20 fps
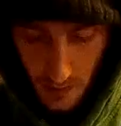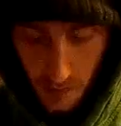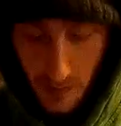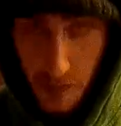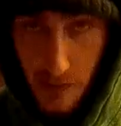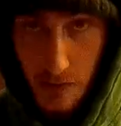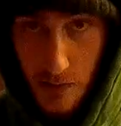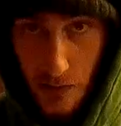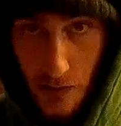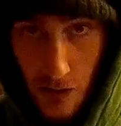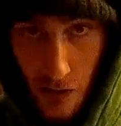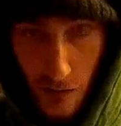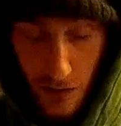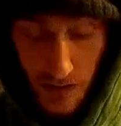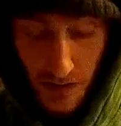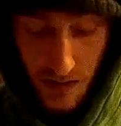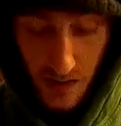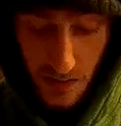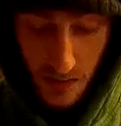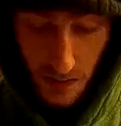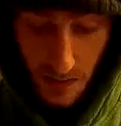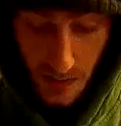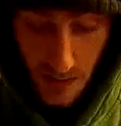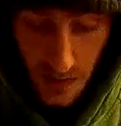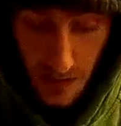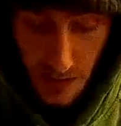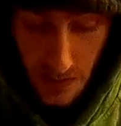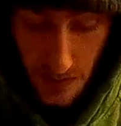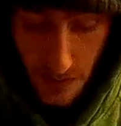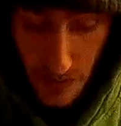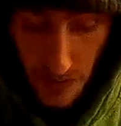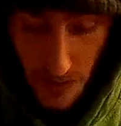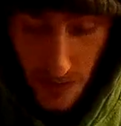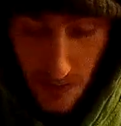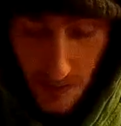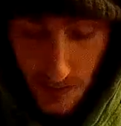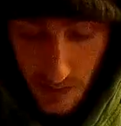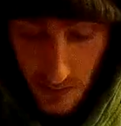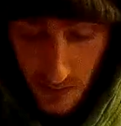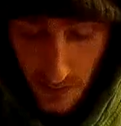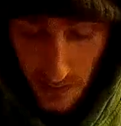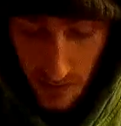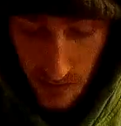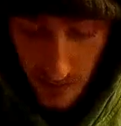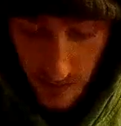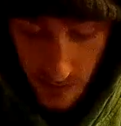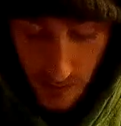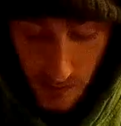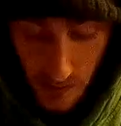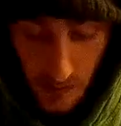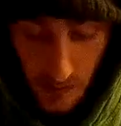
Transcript: because you're going to need to connect to this.